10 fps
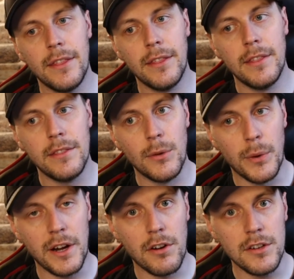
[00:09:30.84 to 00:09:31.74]
The way
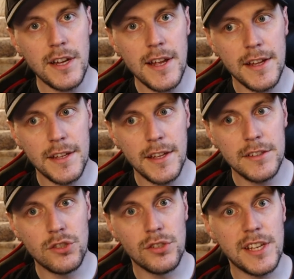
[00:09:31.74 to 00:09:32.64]
around that is
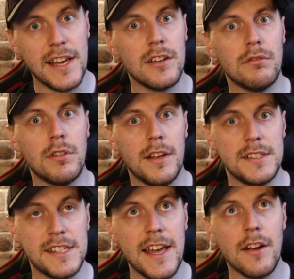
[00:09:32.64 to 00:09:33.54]
to set
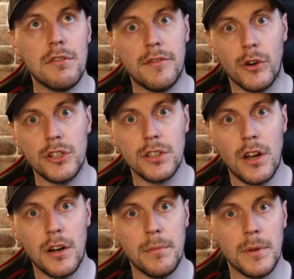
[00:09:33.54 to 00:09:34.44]
a reverse
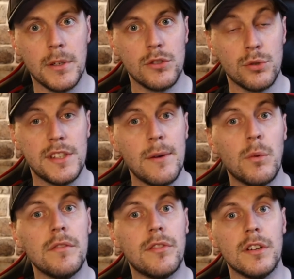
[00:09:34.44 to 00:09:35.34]
alarm. So set one
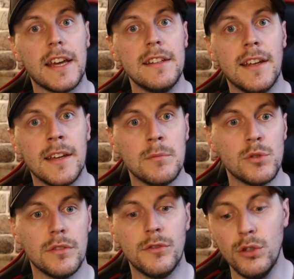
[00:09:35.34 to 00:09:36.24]
for nighttime. So
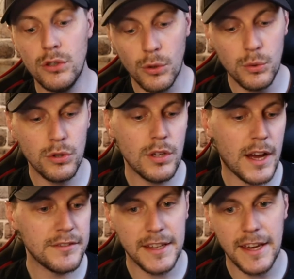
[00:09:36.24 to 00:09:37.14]
if you know you have
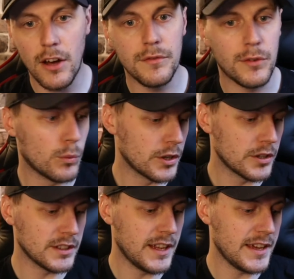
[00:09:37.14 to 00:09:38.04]
to get up for work
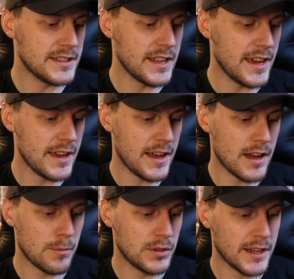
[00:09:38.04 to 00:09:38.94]
the next day at a
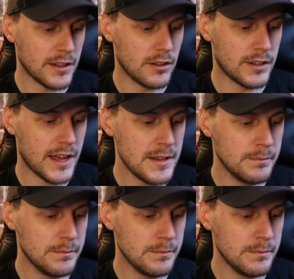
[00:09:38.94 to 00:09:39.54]
particular time,